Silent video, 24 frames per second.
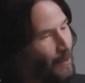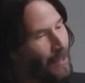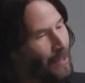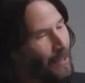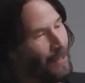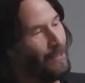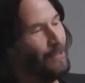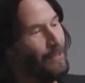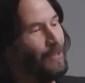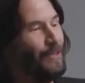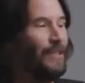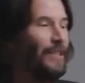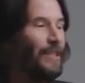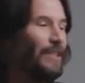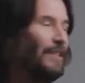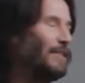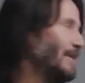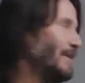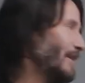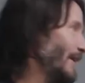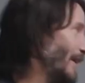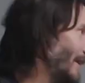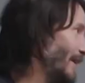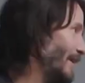well, there's this
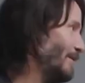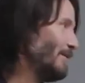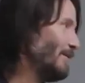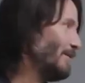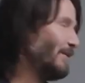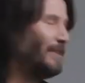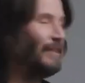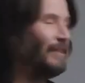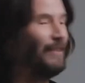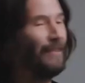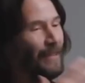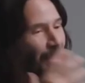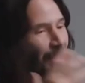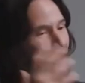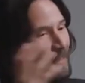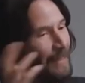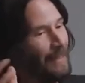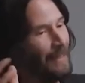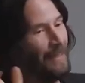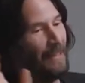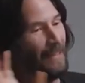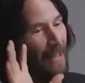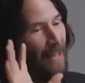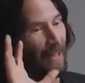guy who's in
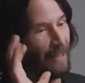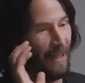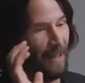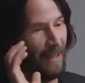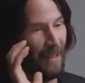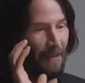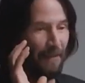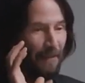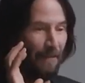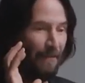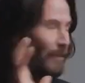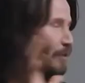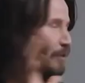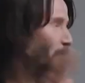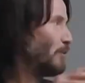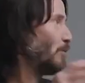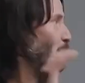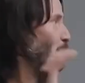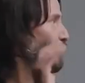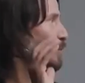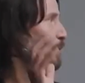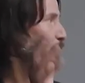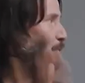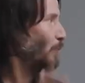a kind of
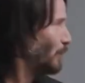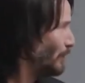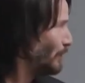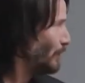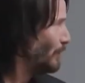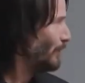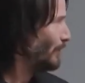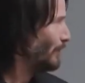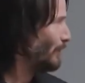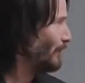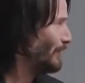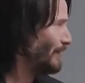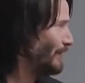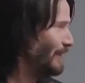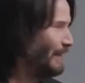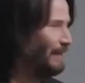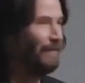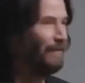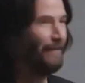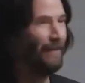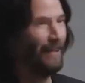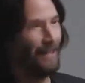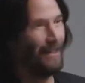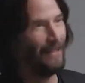virtual world, and
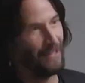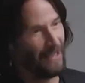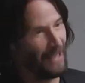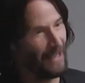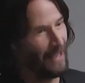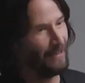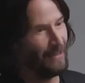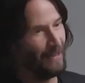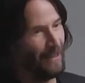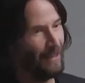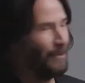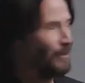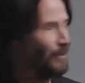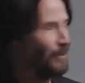he finds out that